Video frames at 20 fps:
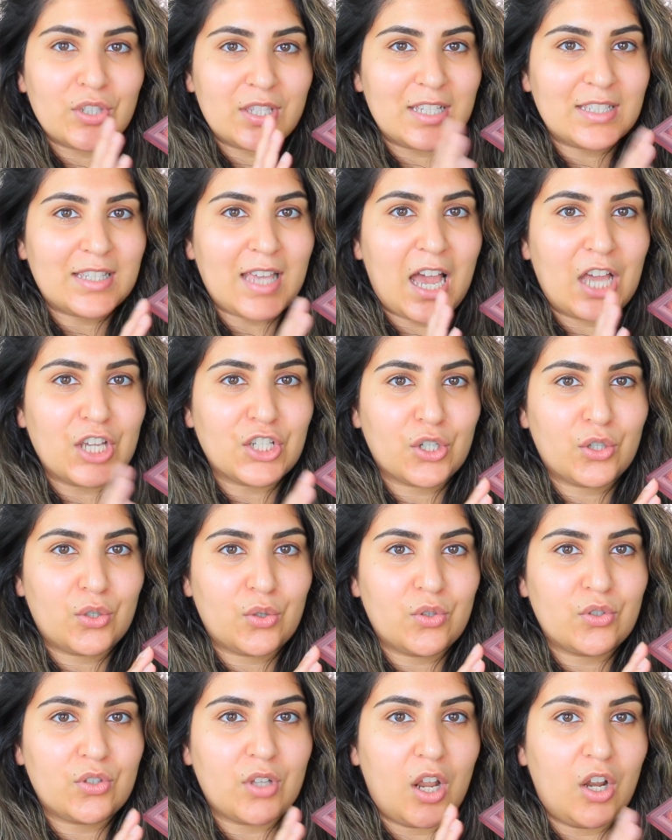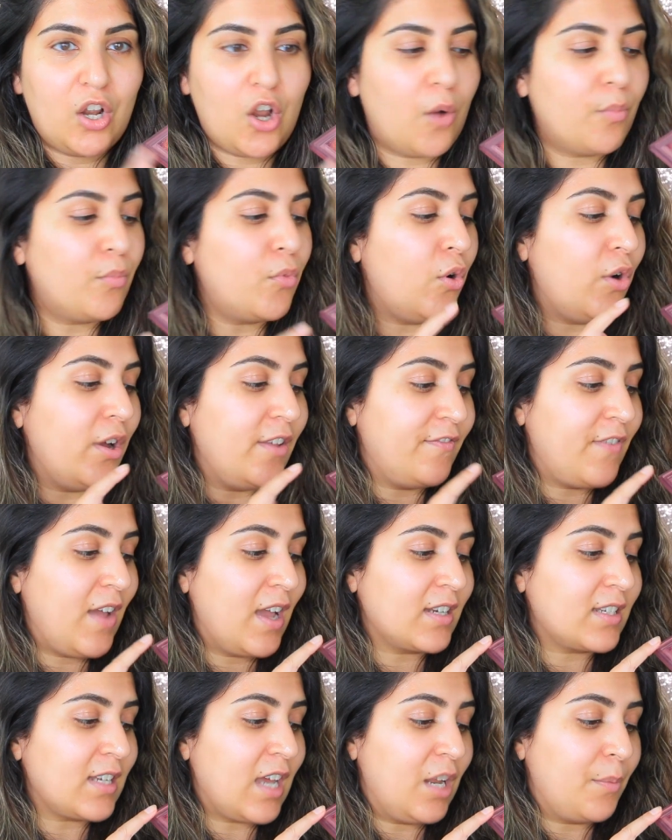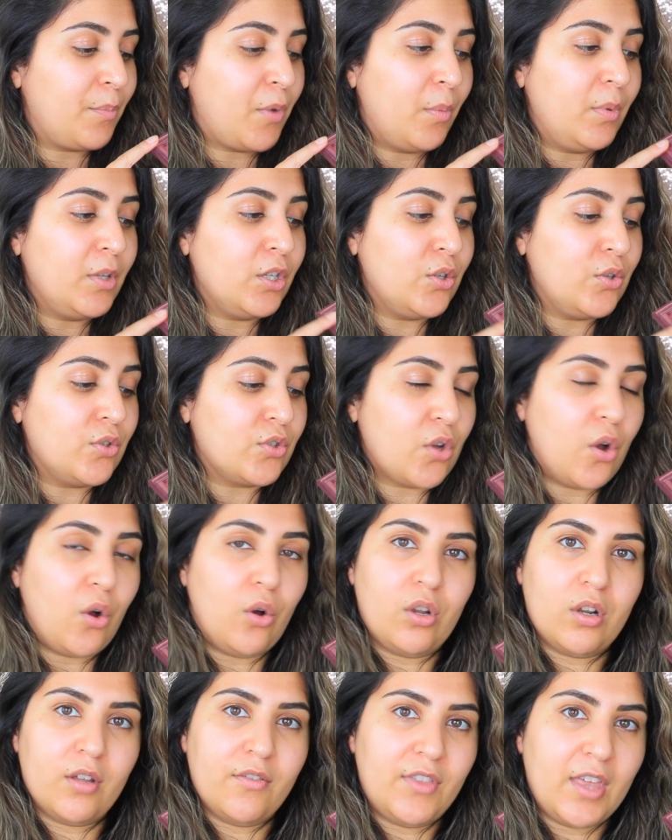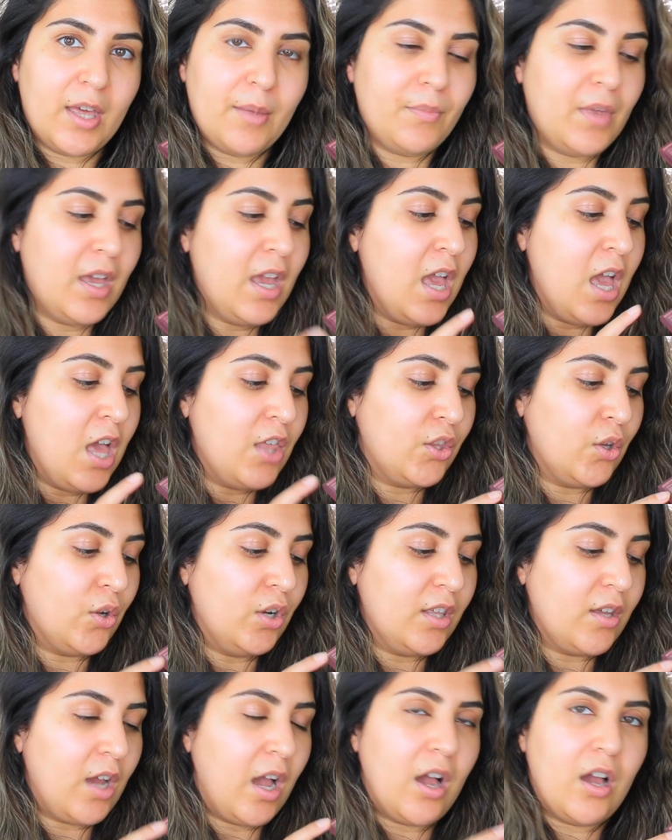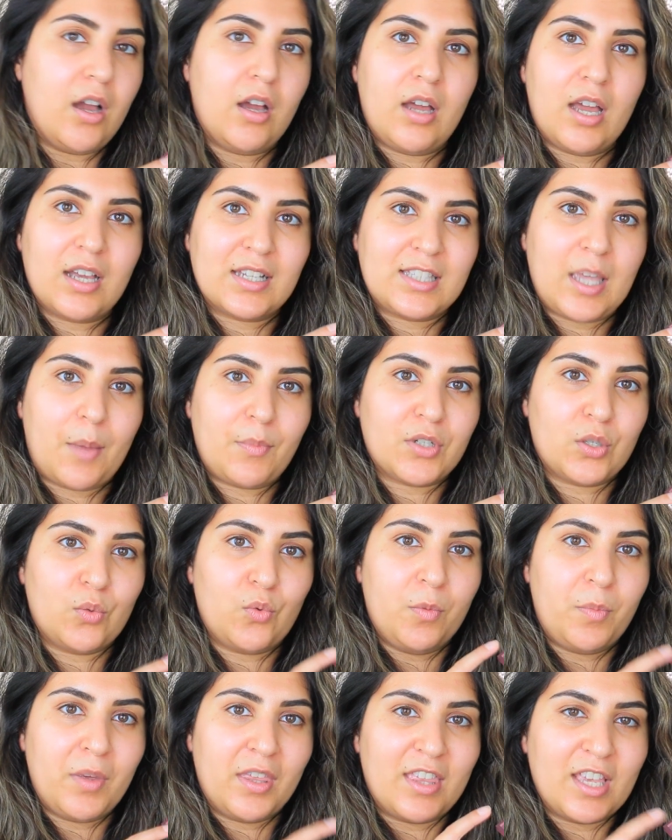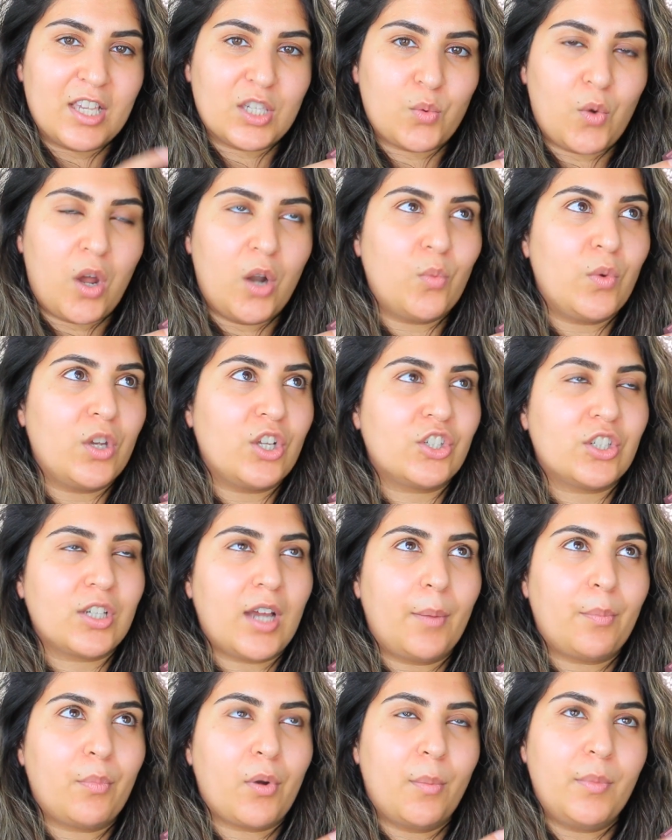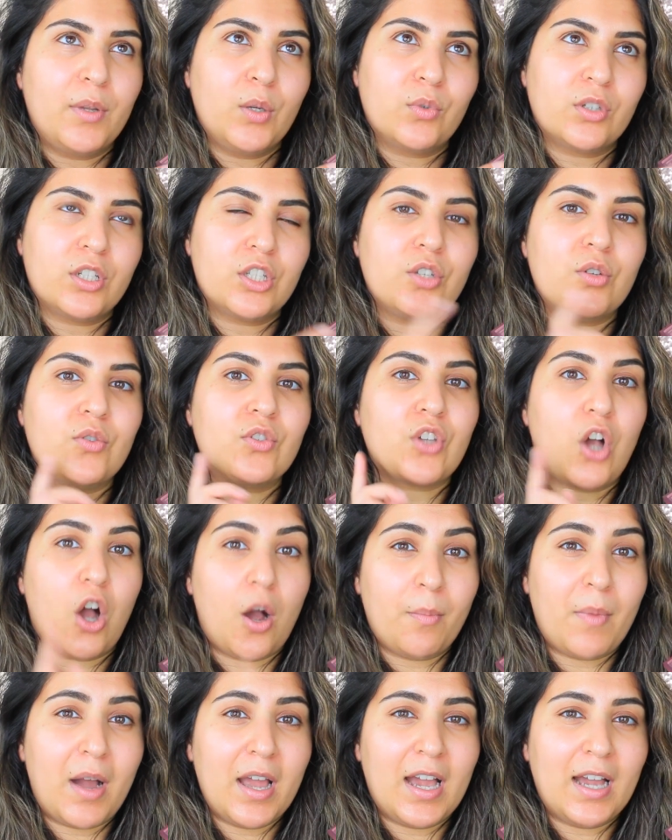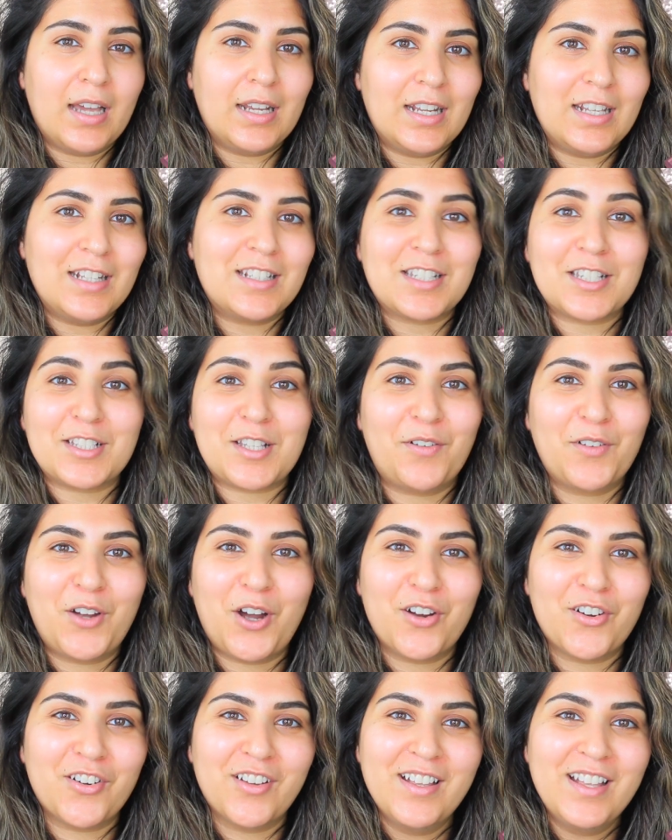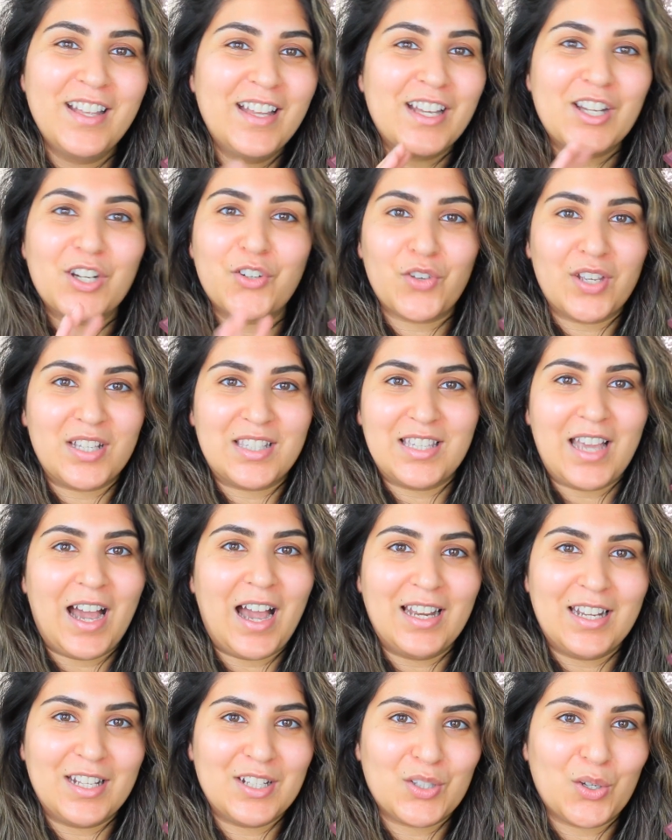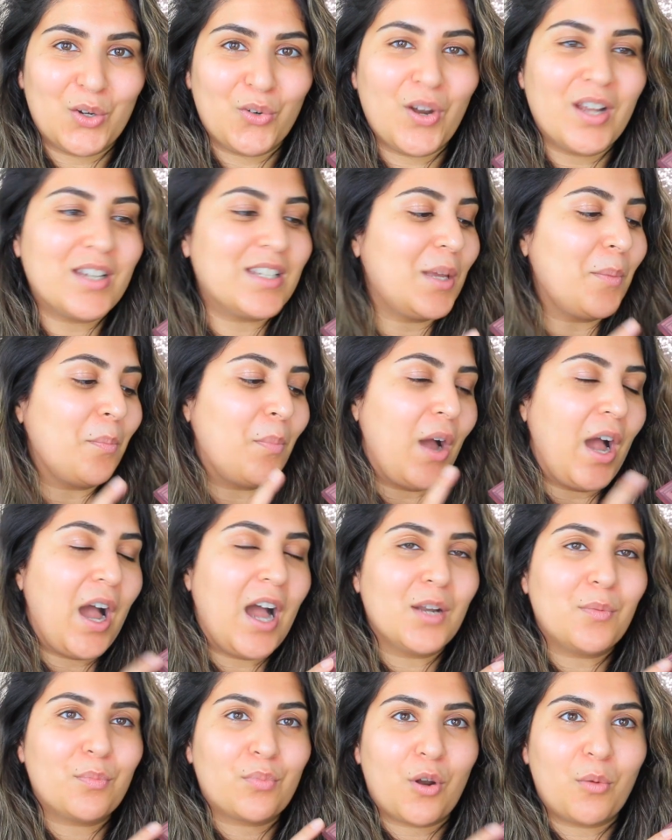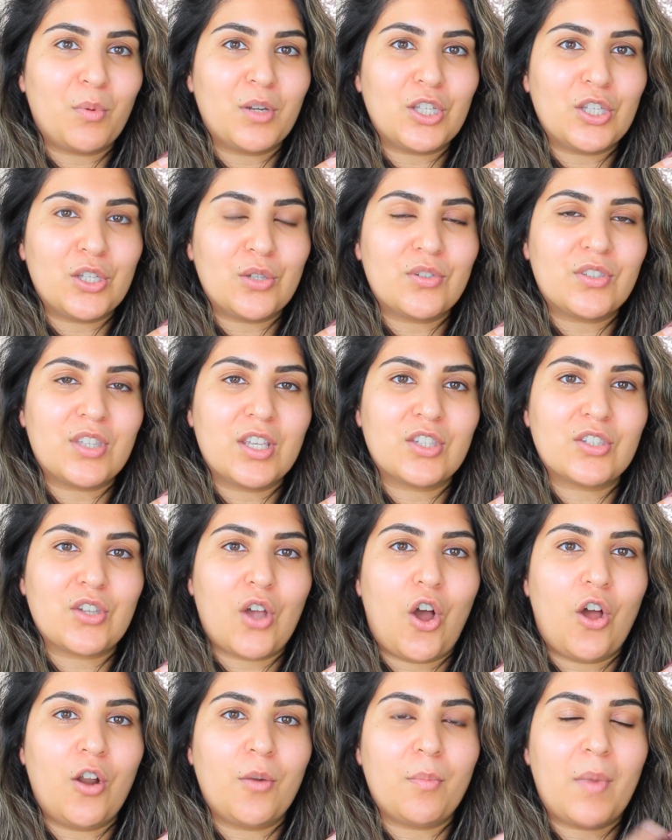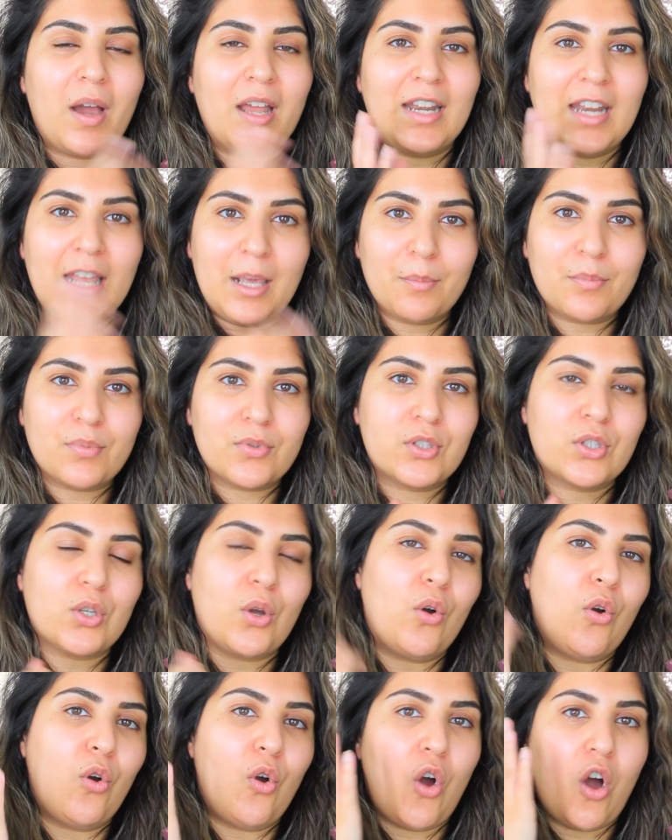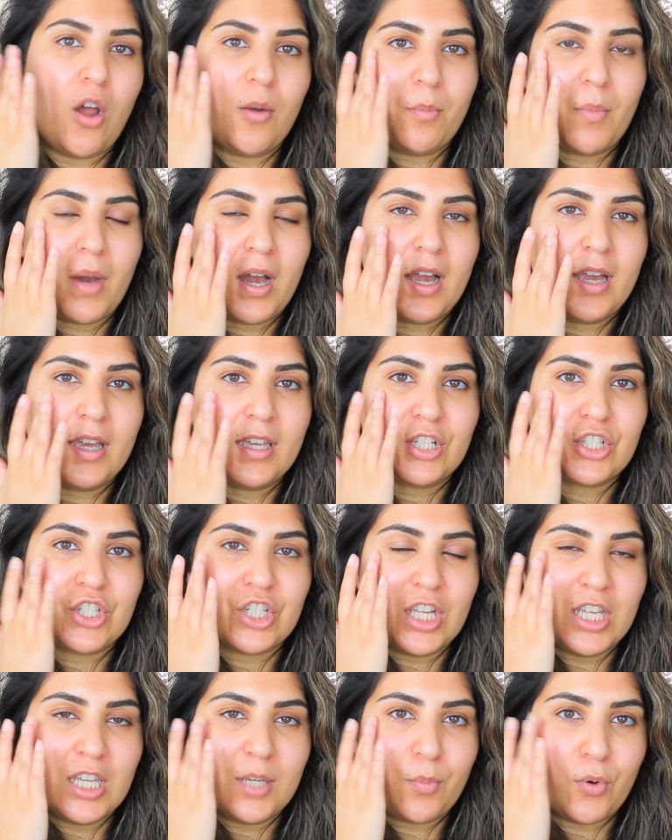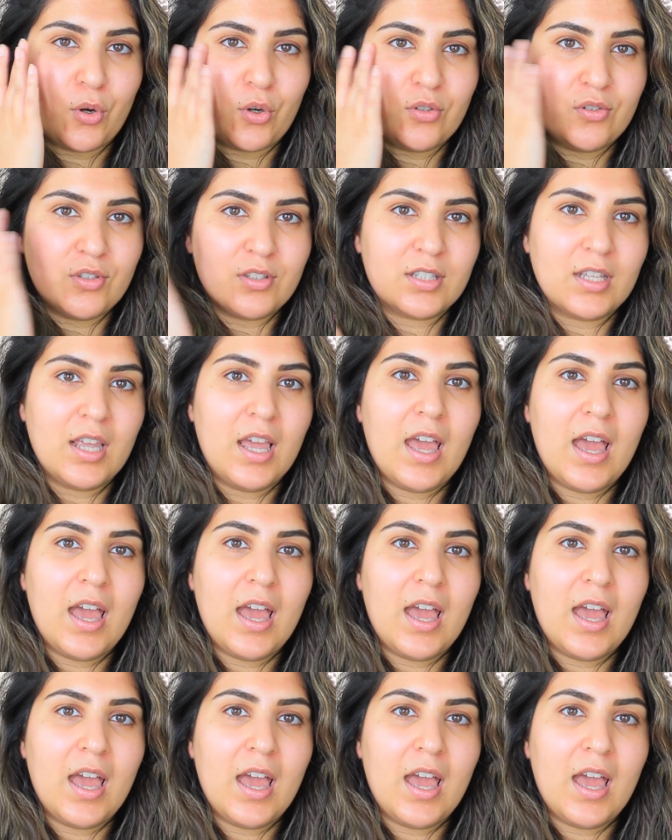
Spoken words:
these eyeshadows a lot more. In fact, I probably use all of them. The only exception would be this one, which I probably wouldn't use on my eyelids because I've got greasy eyelids already, but I'd probably use this on my lips or on my cheekbones,